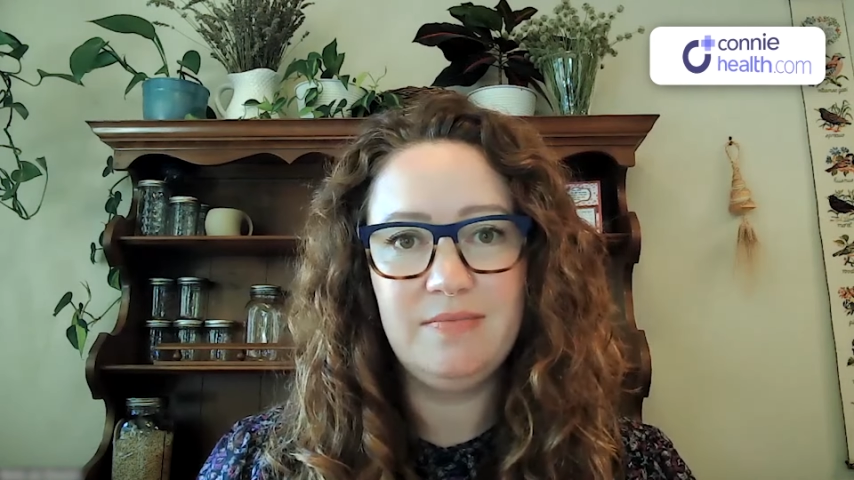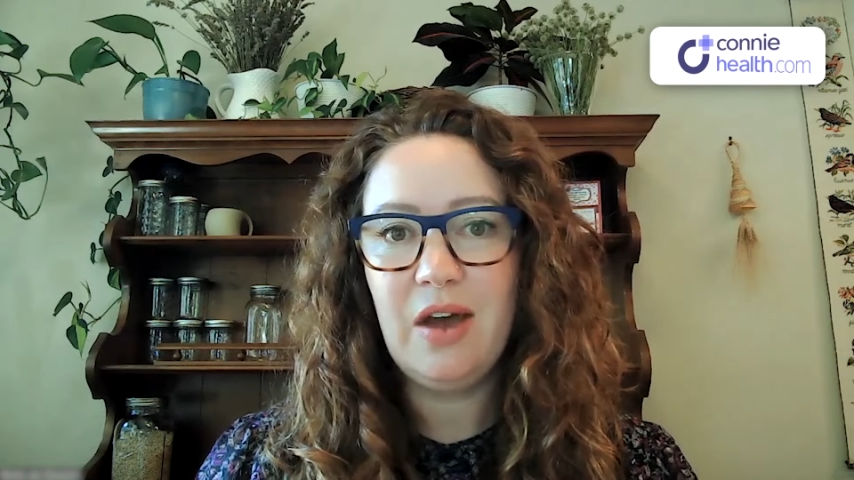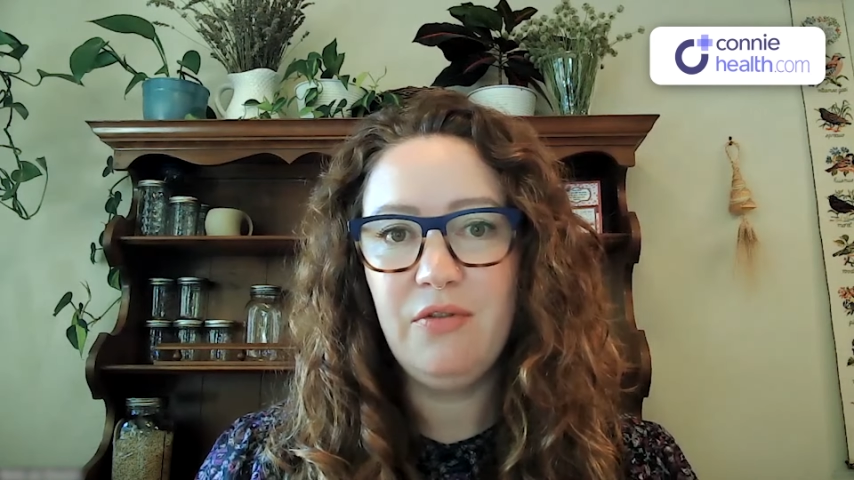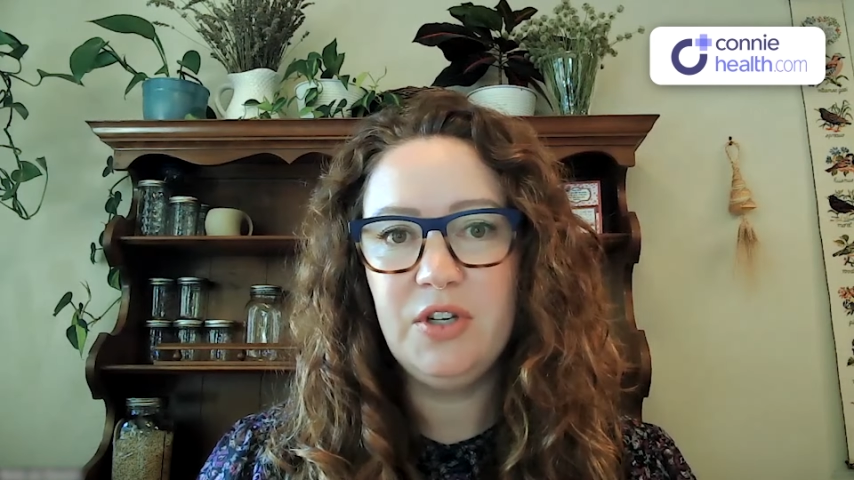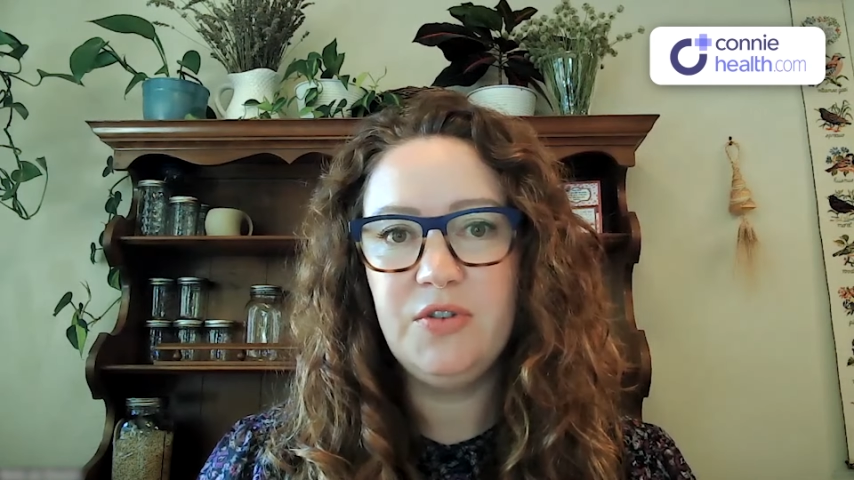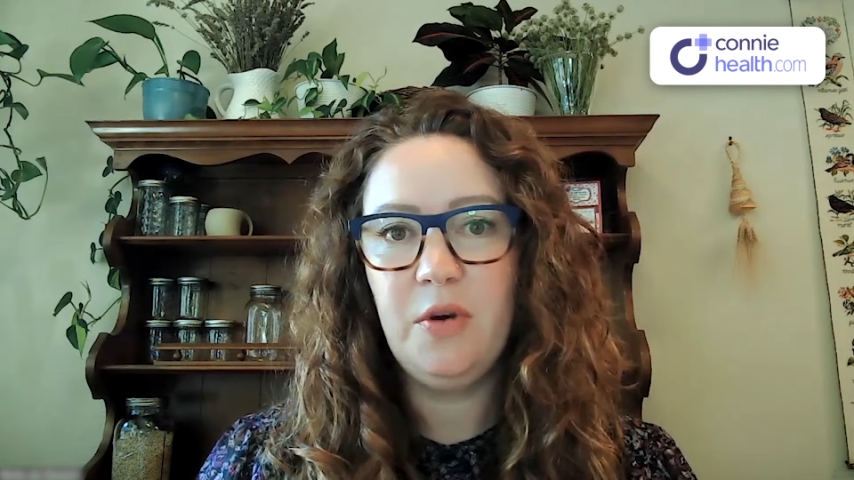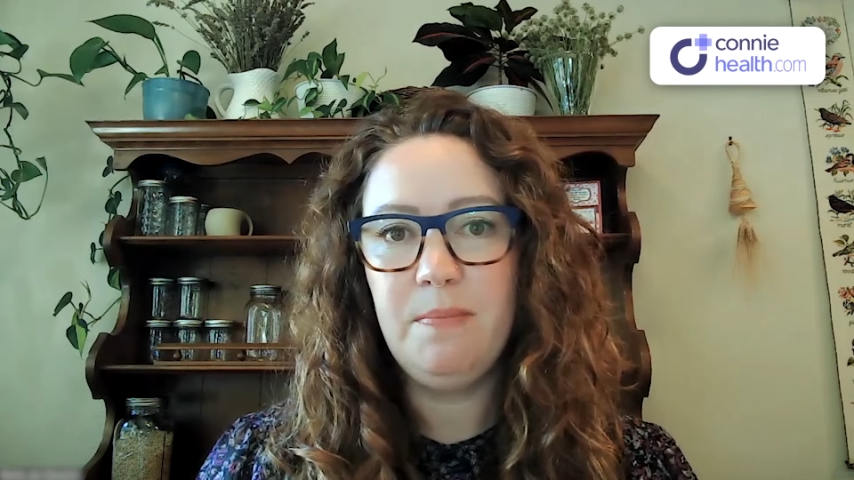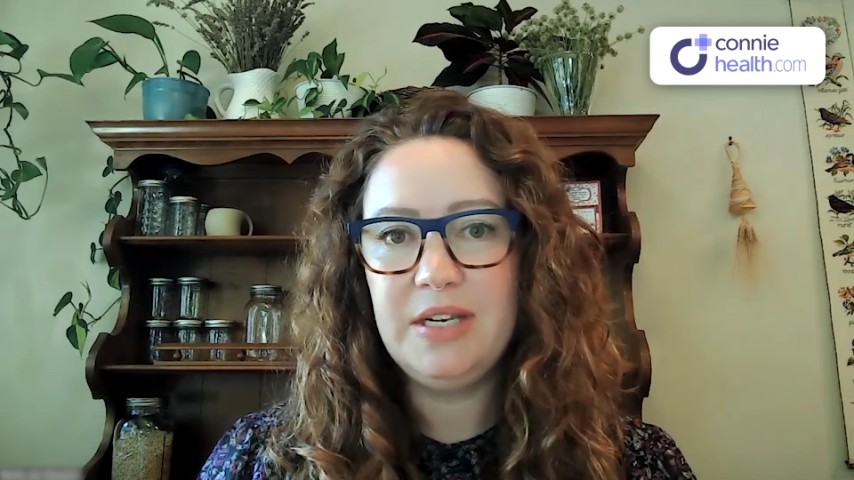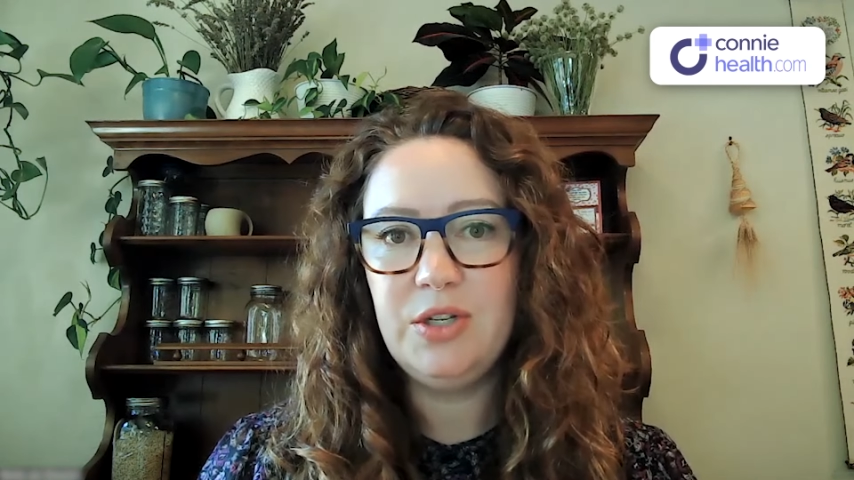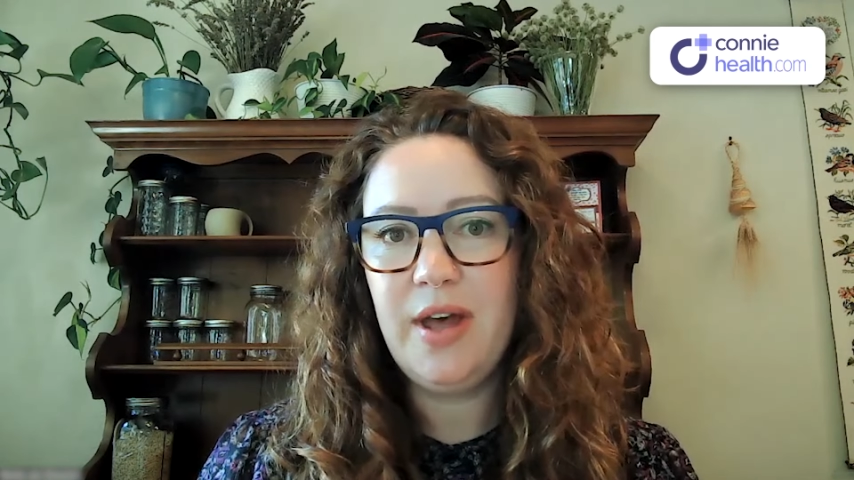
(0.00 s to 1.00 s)
Coverage for
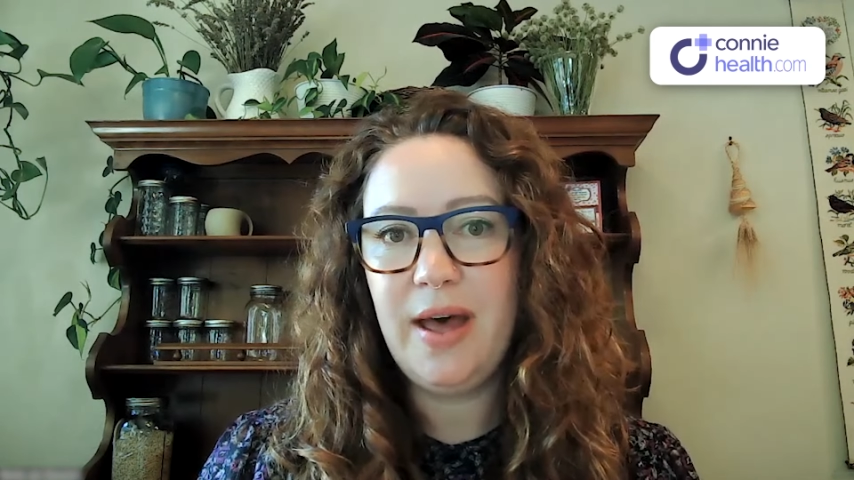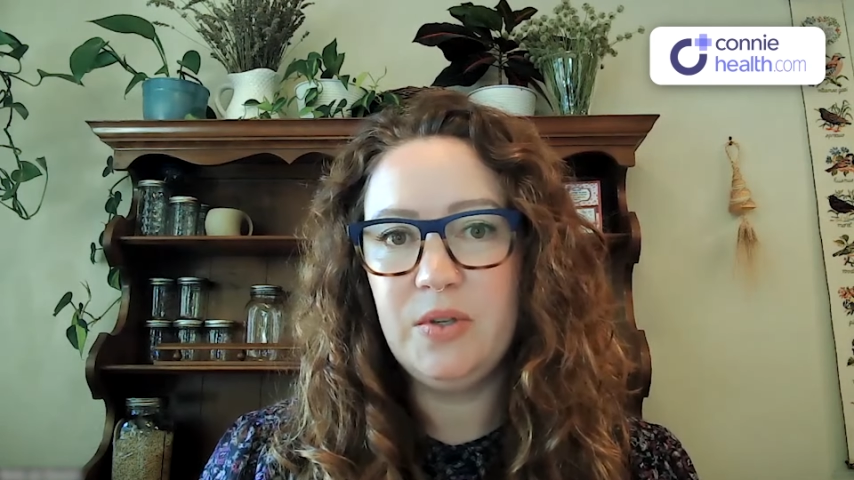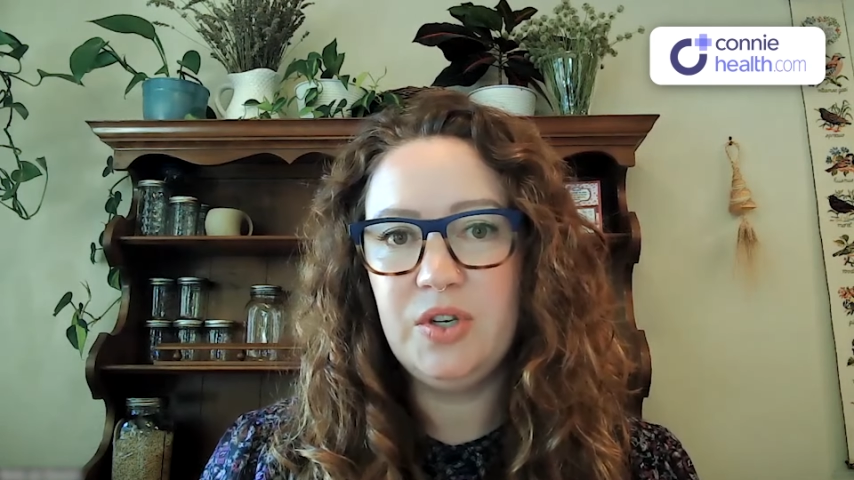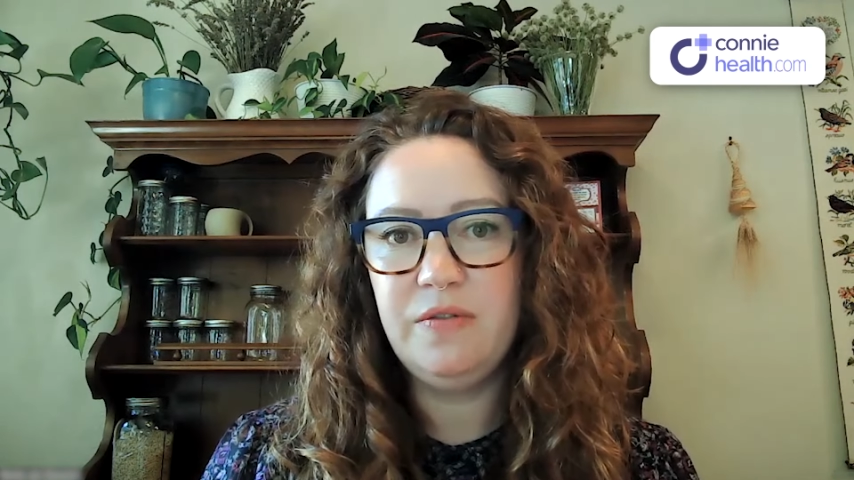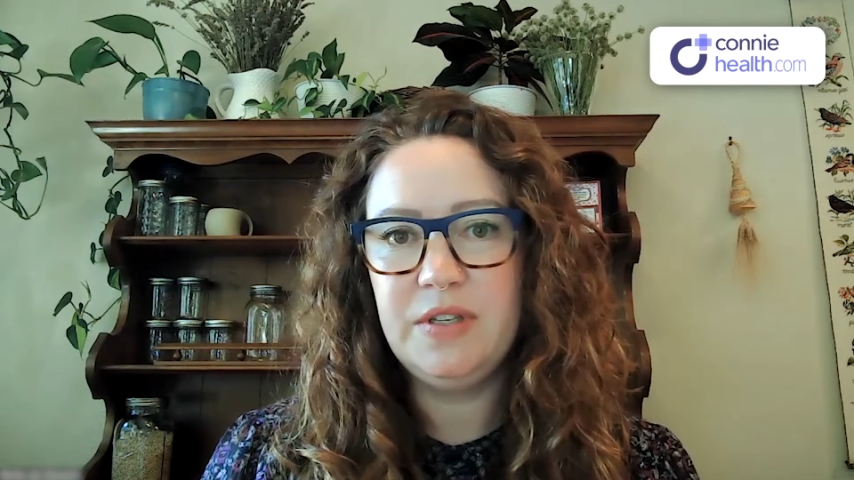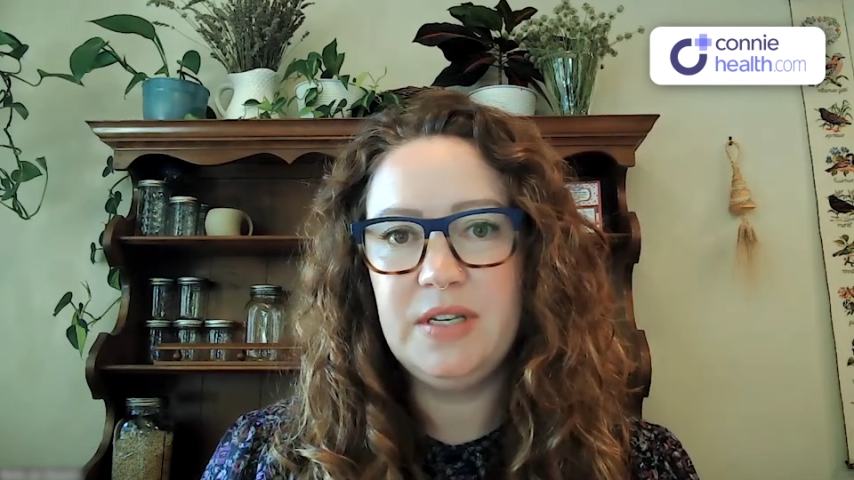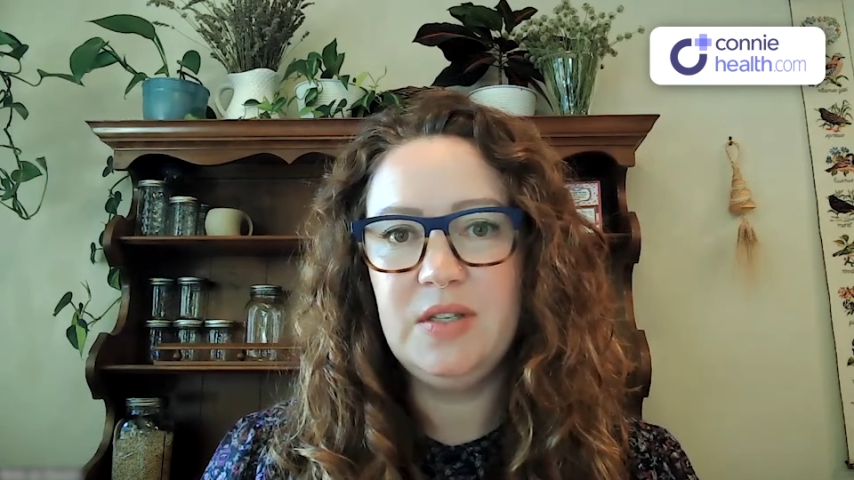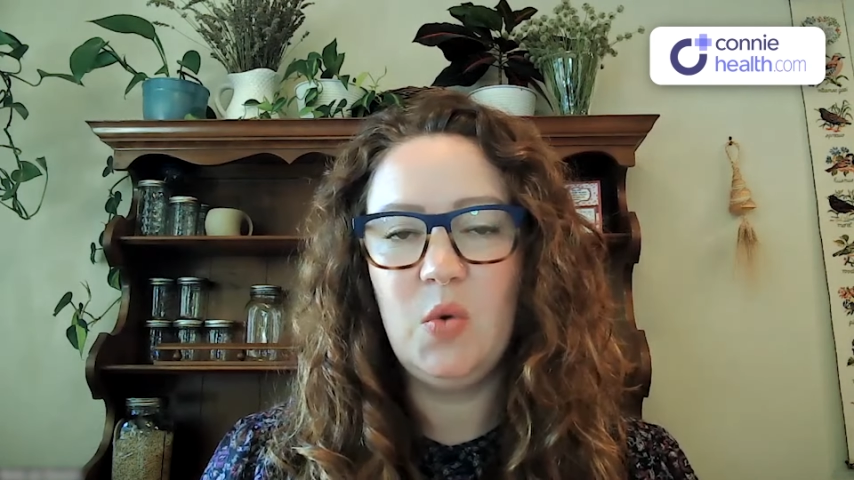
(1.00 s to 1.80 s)
mental health services